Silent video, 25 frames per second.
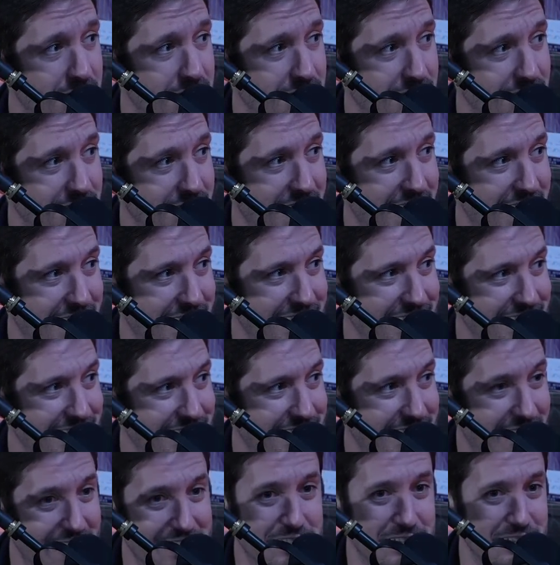Like,
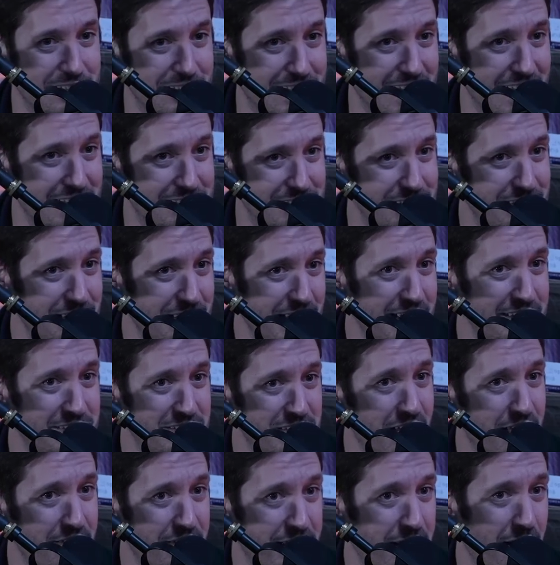That's that's. It's
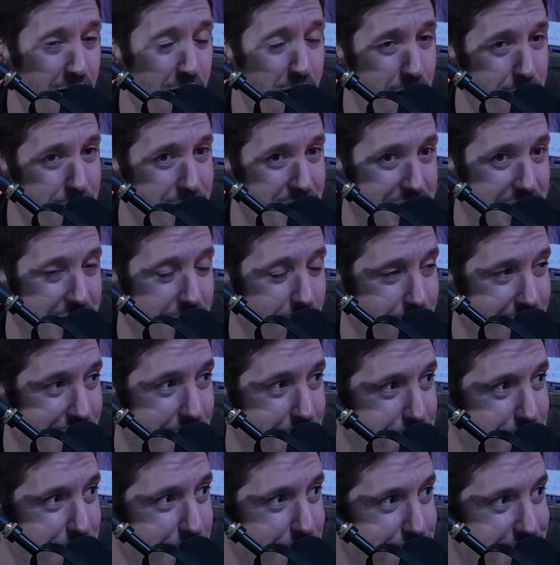not like, oh, I'm gonna kill
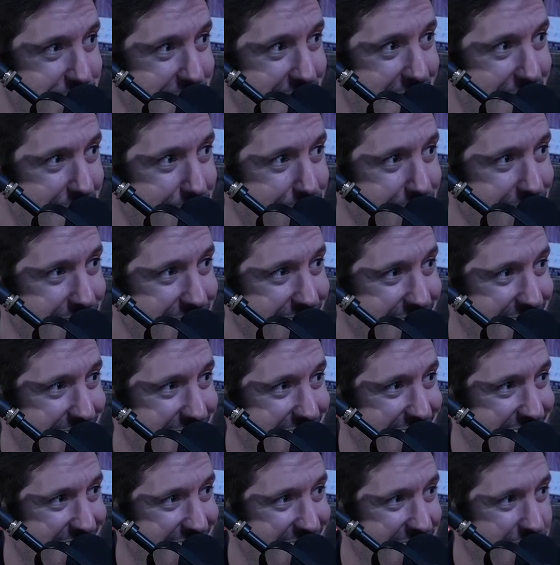without fear of death.
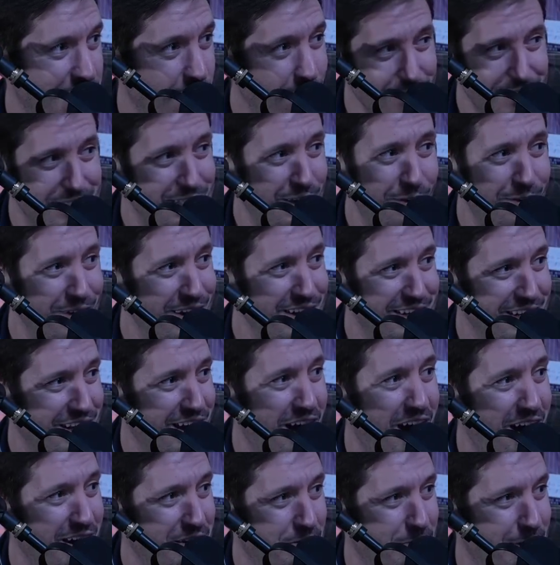No one's going into
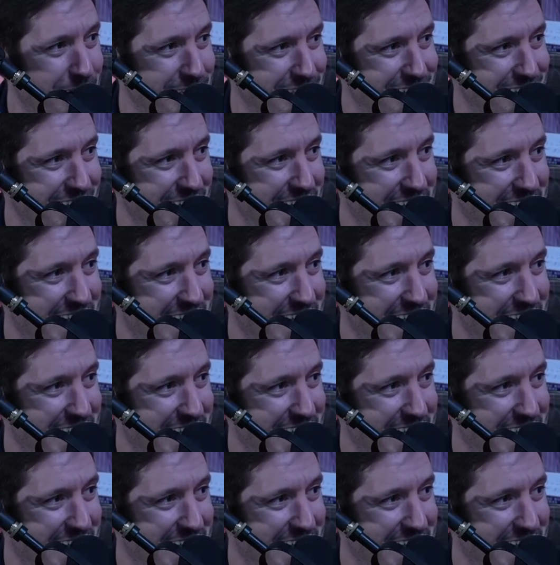conquest like